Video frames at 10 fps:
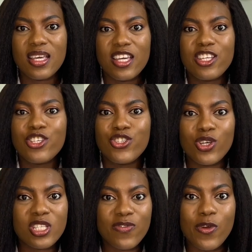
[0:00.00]
it's
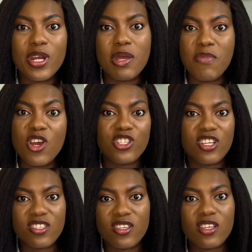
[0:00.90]
just for an
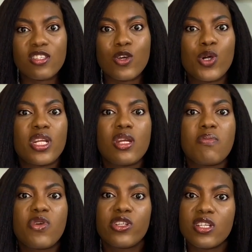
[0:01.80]
emergency. It's called an
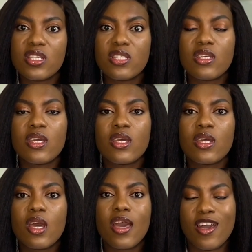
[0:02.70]
emergency
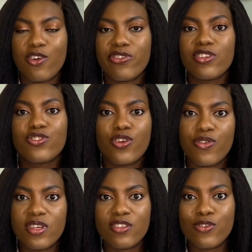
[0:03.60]
health
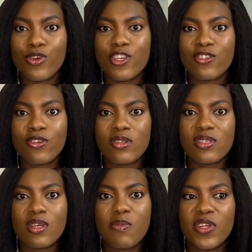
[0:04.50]
insurance. So it's not
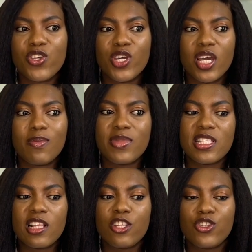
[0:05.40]
something you can
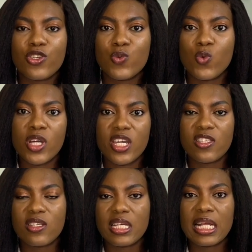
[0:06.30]
basically just walk
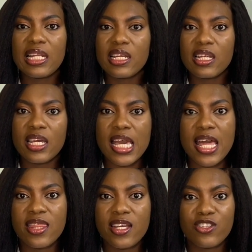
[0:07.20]
into the clinic
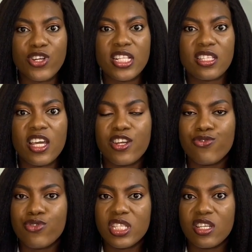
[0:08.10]
and then try to get a
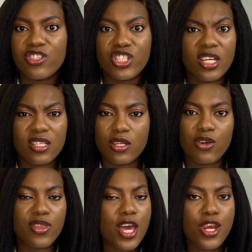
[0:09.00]
routine check and all
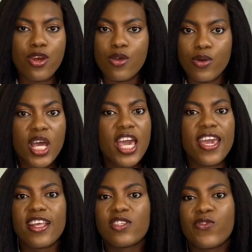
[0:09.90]
that. No,
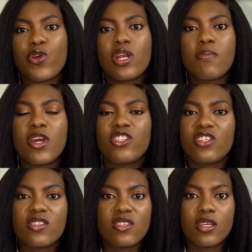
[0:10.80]
it's for an
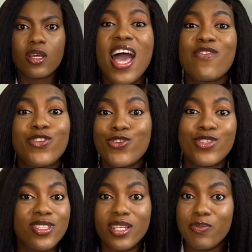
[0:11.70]
emergency. Haven't
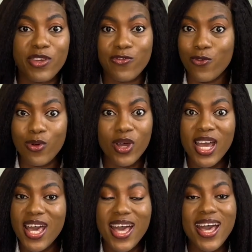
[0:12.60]
used it before,
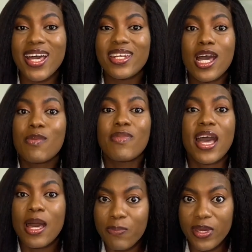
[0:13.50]
and I'm
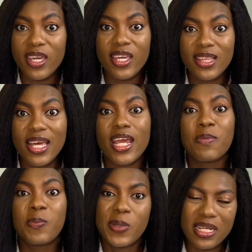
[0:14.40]
happy that I
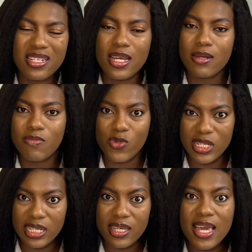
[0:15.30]
paid that
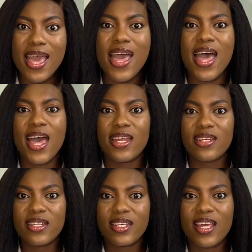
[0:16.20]
money and
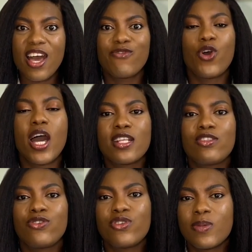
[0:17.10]
I've not had to
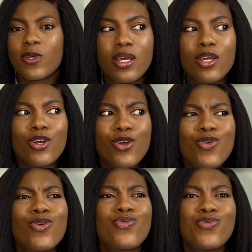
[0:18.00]
use it.
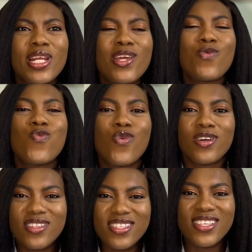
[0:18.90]
Who really
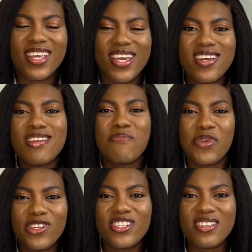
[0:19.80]
wants an
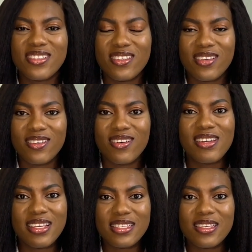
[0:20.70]
emergency?
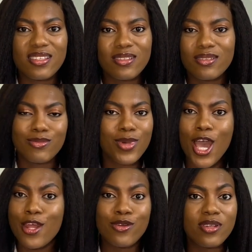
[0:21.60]
Honestly,
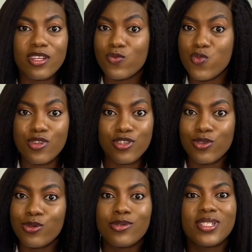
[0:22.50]
I don't need one,
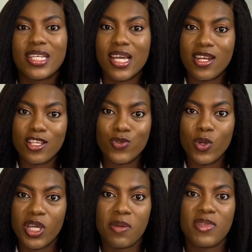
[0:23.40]
so they can as well
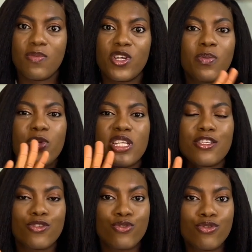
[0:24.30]
keep the money, but
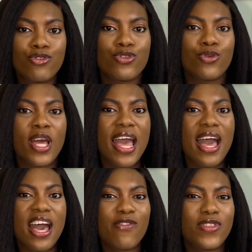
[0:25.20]
it's good to
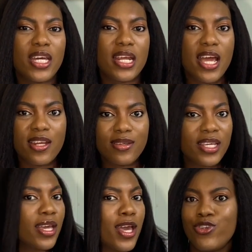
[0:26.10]
have that
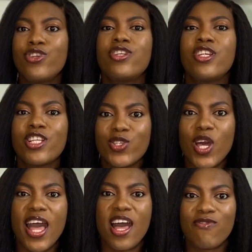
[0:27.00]
handy. You need to
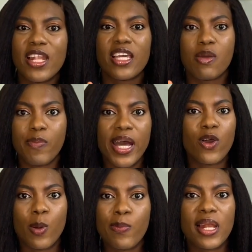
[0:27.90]
have like a
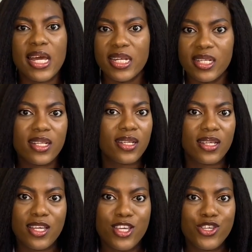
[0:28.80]
backup plan.
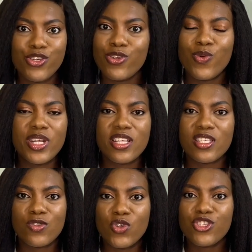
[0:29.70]
You don't want a
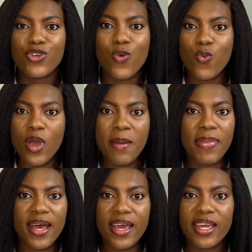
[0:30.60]
situation
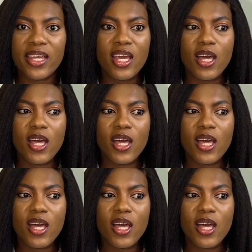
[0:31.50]
whereby